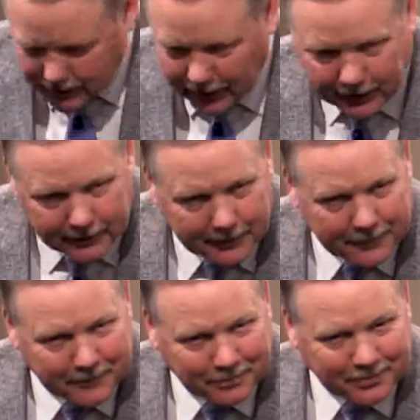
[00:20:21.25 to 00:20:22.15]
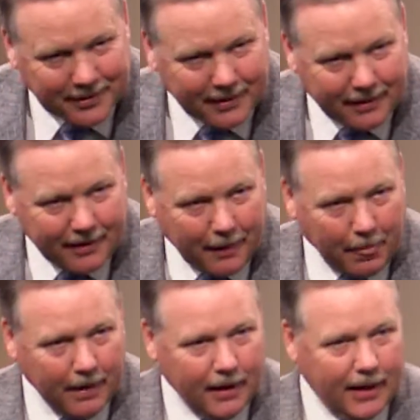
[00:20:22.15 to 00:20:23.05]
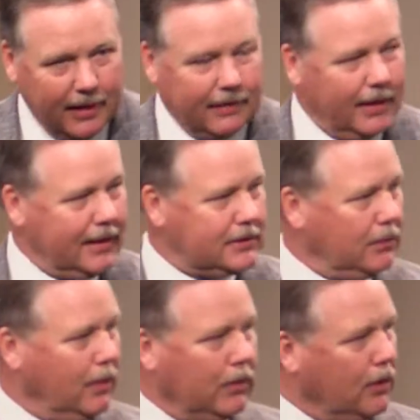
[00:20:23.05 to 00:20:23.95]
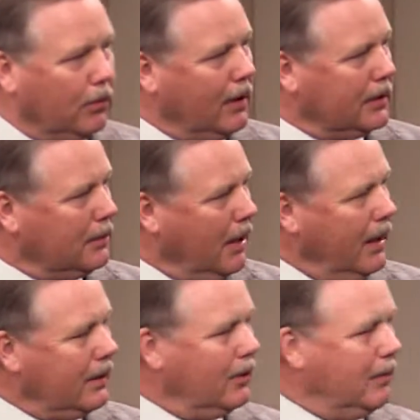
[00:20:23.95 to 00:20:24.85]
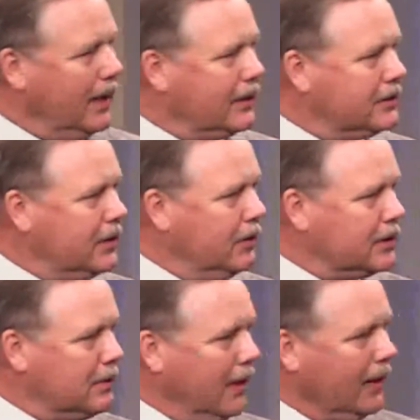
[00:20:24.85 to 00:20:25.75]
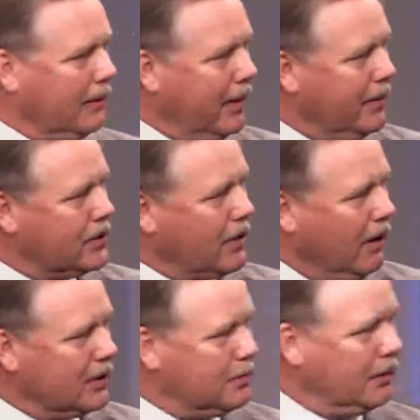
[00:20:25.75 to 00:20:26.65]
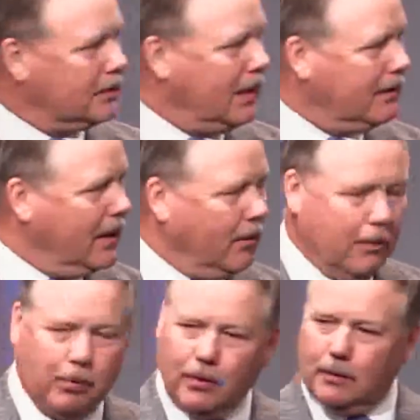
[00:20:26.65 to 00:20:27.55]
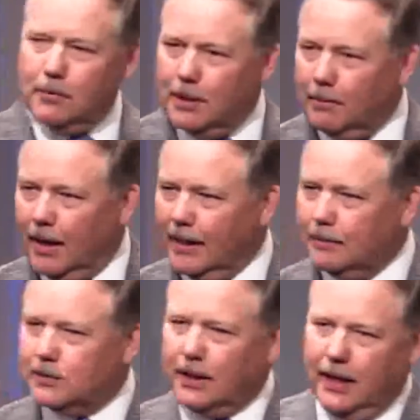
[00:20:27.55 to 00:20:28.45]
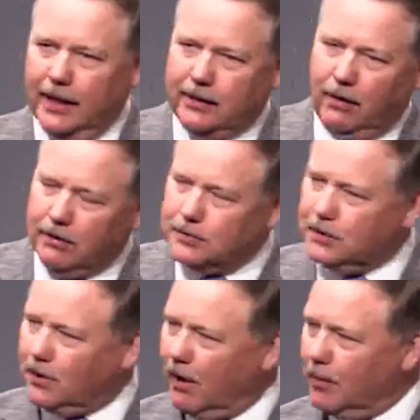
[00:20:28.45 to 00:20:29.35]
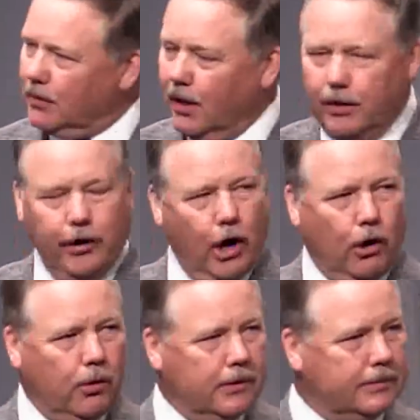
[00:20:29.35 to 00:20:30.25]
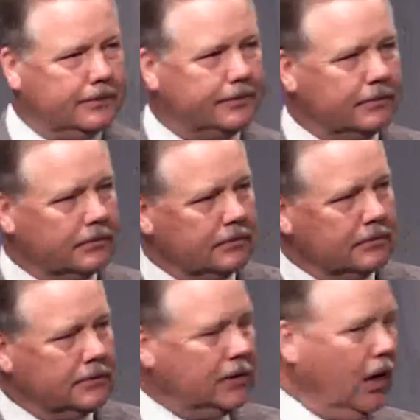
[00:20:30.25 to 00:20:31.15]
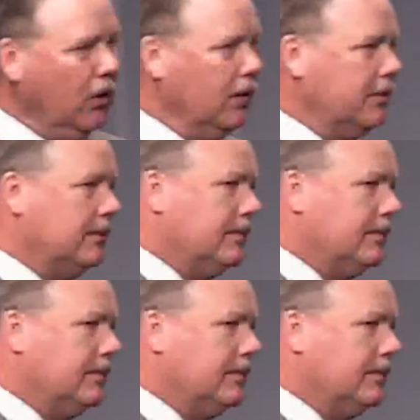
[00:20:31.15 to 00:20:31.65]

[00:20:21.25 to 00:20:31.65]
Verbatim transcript: head. And, and I said, well, we'll go around the block and go back and see what's the matter. Maybe his car's broke down. We pull up behind him and say, hey, Carl, is your car broke down? No, no.